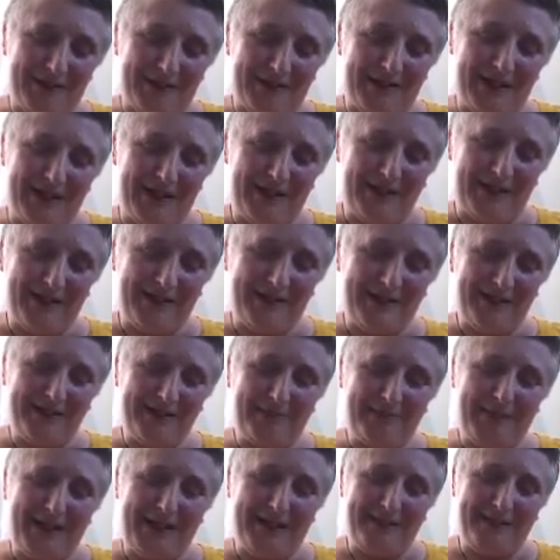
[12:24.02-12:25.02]
He learned
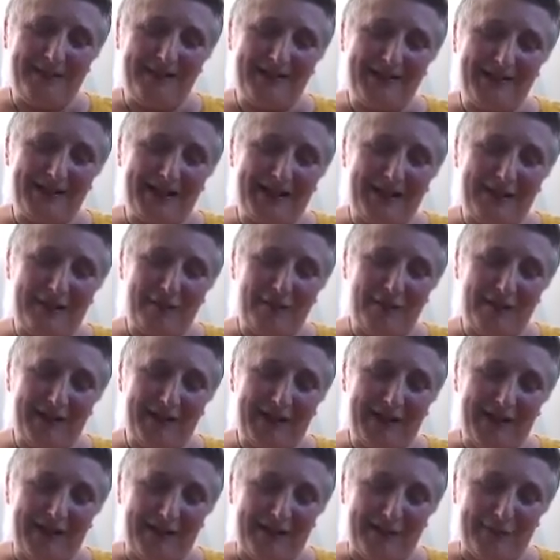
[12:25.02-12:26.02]
about
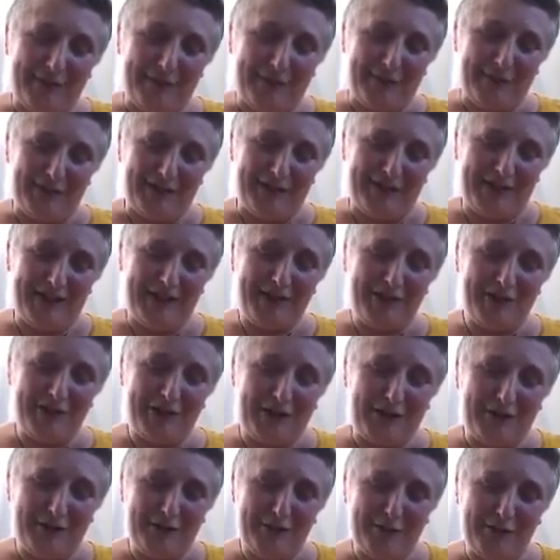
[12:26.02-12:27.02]
self-love, and he
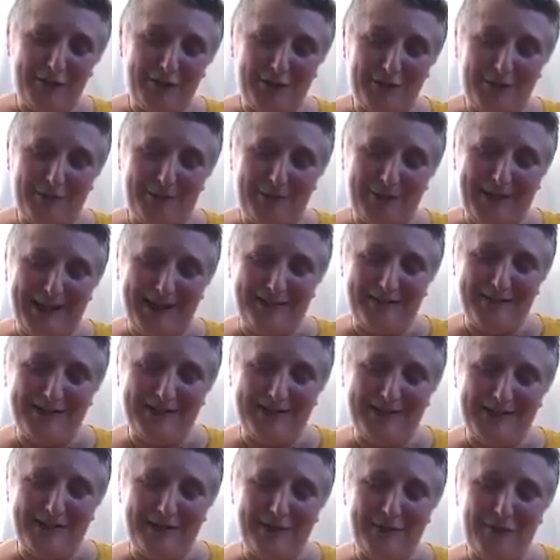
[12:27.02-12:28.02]
shows you about
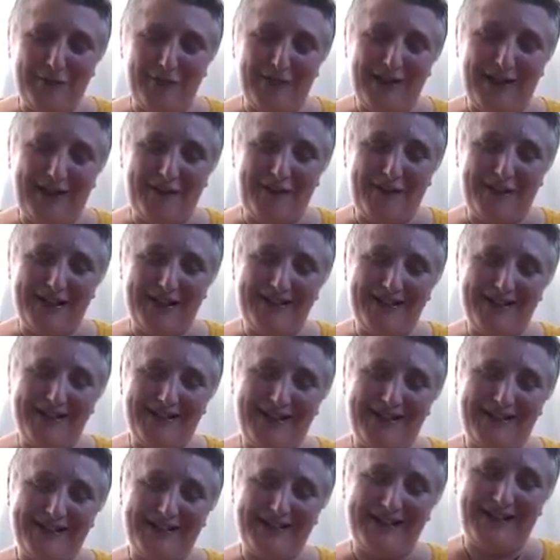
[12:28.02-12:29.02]
self-love into
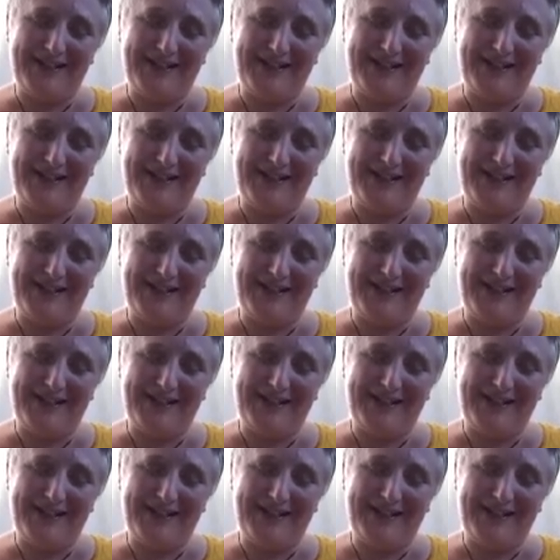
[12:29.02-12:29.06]
this